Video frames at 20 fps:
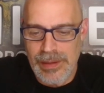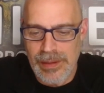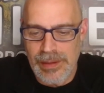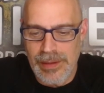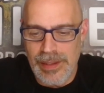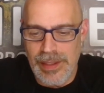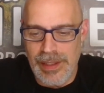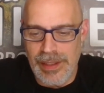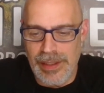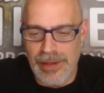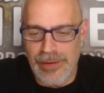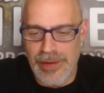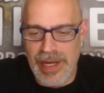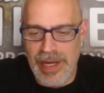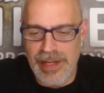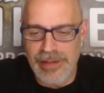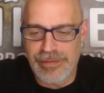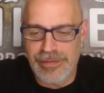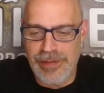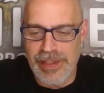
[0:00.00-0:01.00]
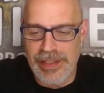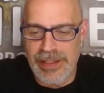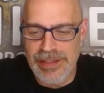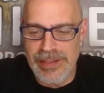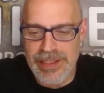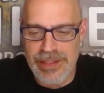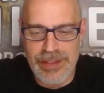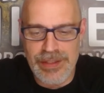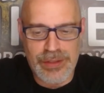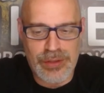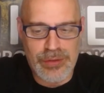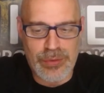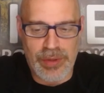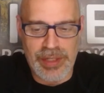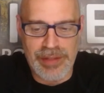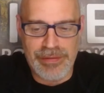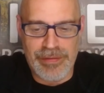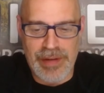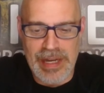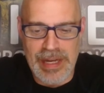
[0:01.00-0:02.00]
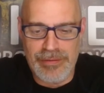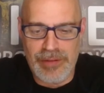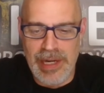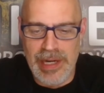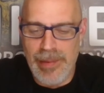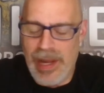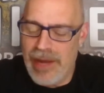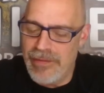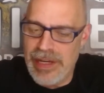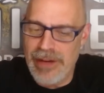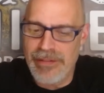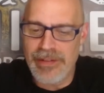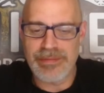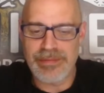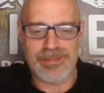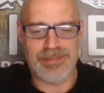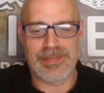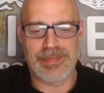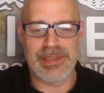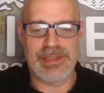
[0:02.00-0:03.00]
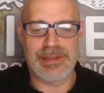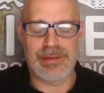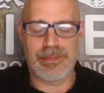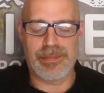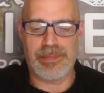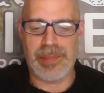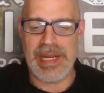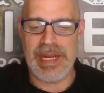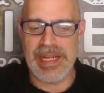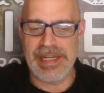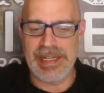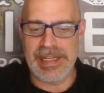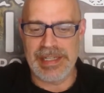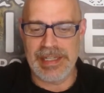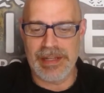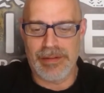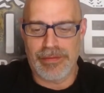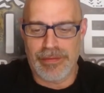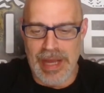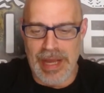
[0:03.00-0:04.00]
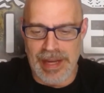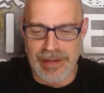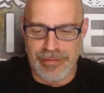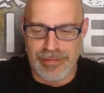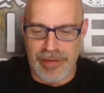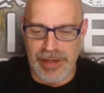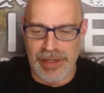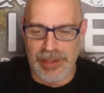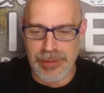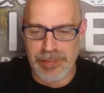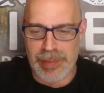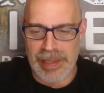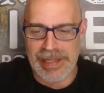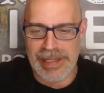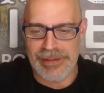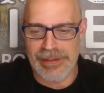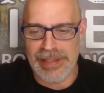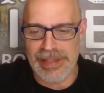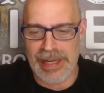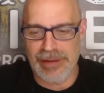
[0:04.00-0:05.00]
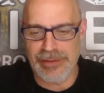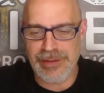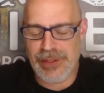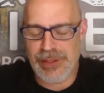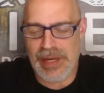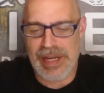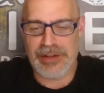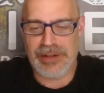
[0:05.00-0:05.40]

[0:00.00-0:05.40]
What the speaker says: There you go. 9 Fingers is 25 gram. I've never panned any of 9 Fingers Paydirt out, so I